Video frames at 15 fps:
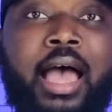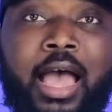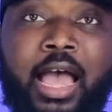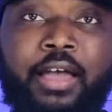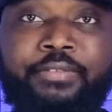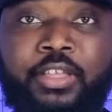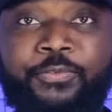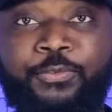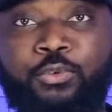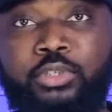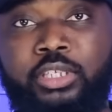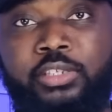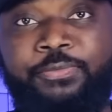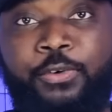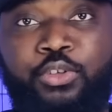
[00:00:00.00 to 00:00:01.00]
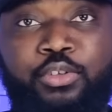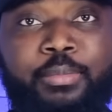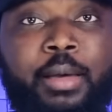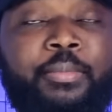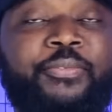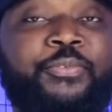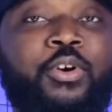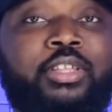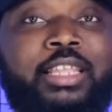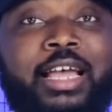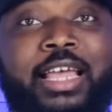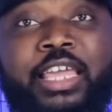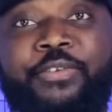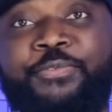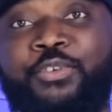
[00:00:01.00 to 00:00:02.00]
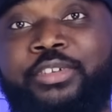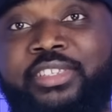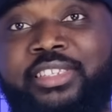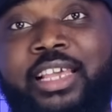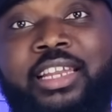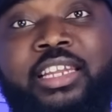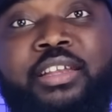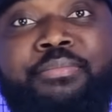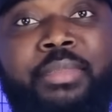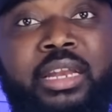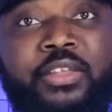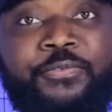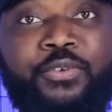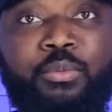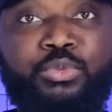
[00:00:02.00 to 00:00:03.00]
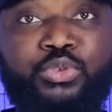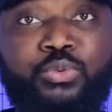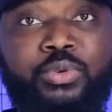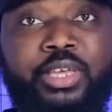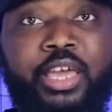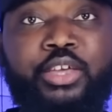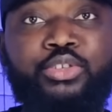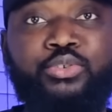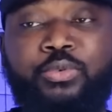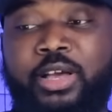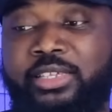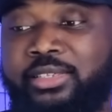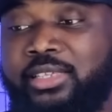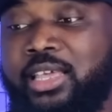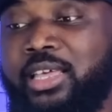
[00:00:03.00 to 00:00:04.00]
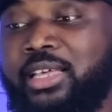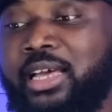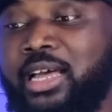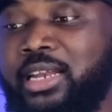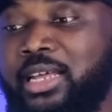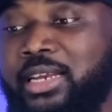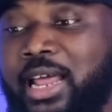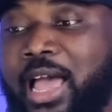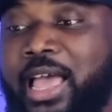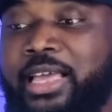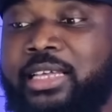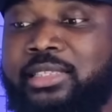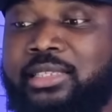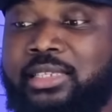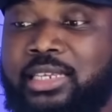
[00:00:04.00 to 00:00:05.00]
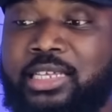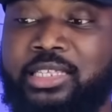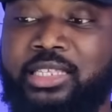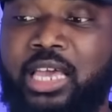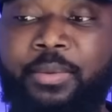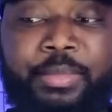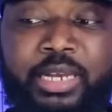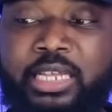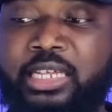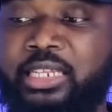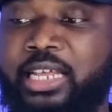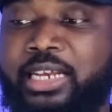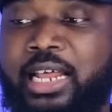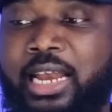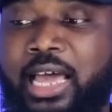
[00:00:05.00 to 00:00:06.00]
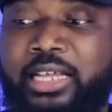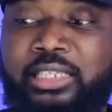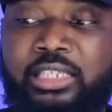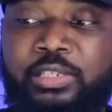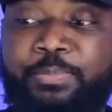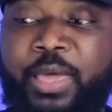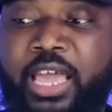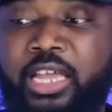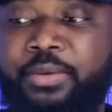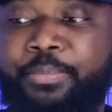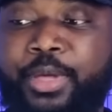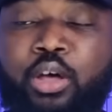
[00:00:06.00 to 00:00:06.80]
I have the full gist for you, but before that, if you're sending money from UK, USA, Canada, Italy, Germany, Netherlands, Spain,